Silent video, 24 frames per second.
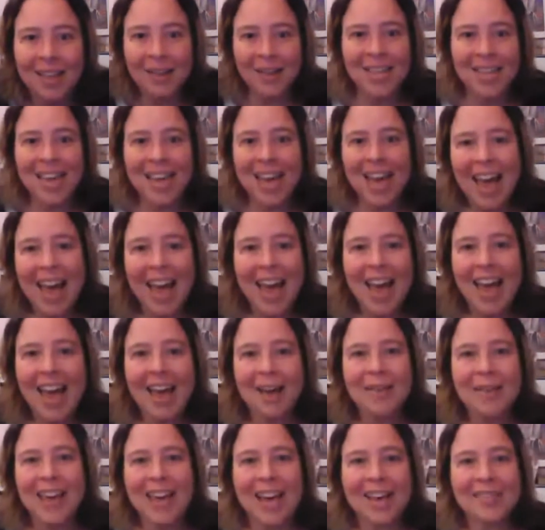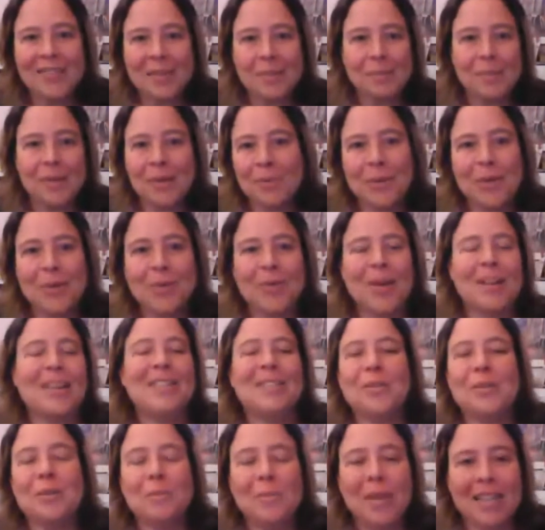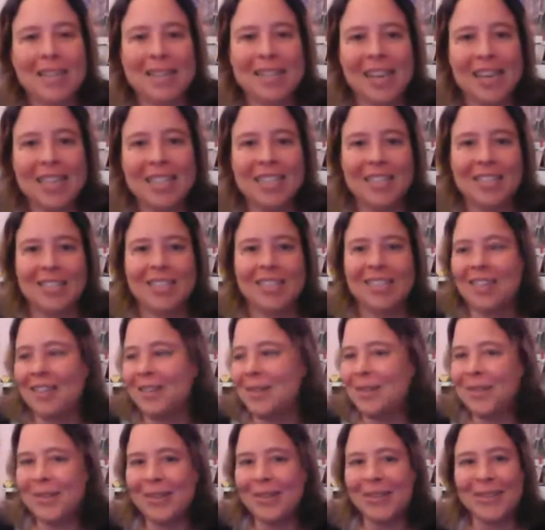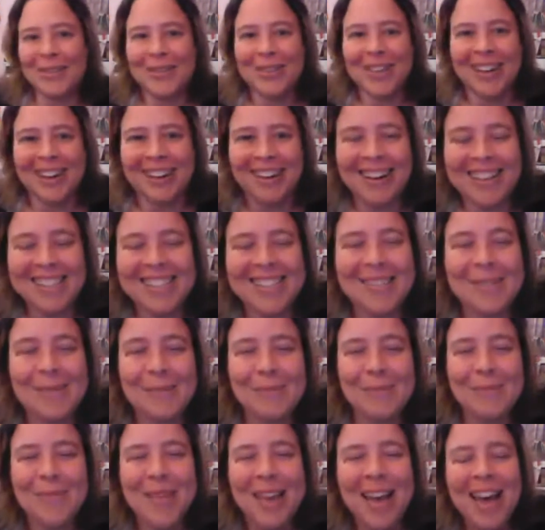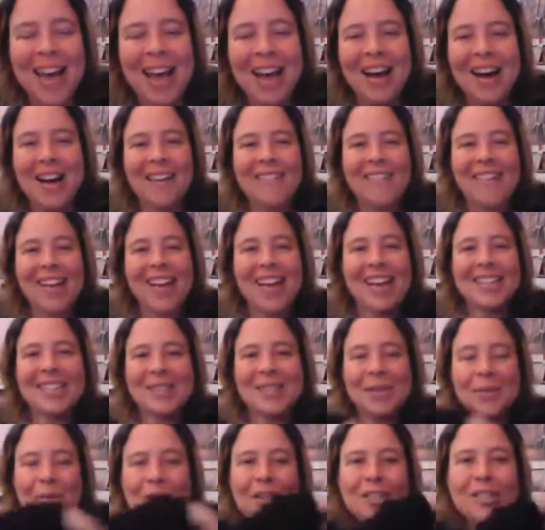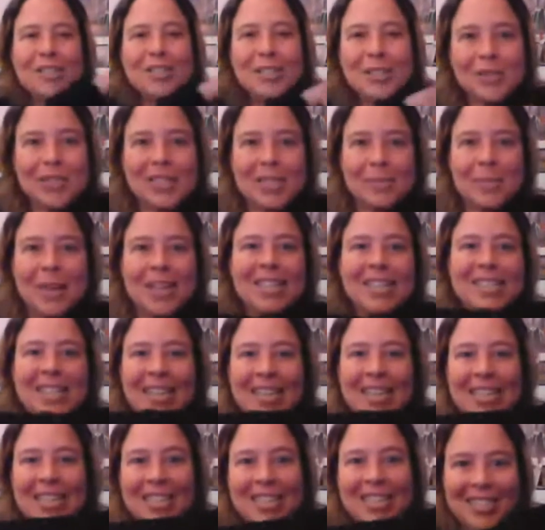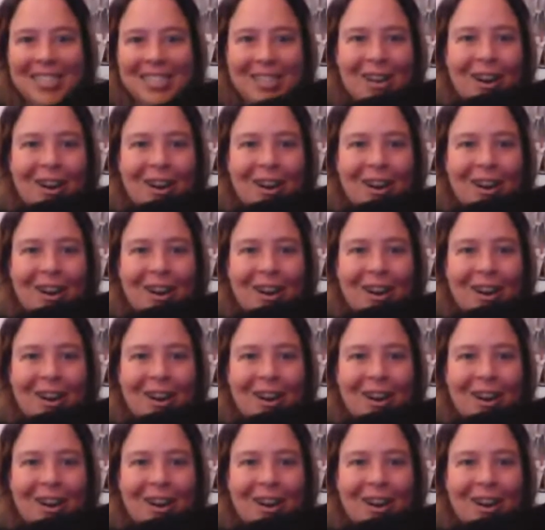Yay, we have some people who want to do a meditation. Awesome. All right, so we're going to do this meditation to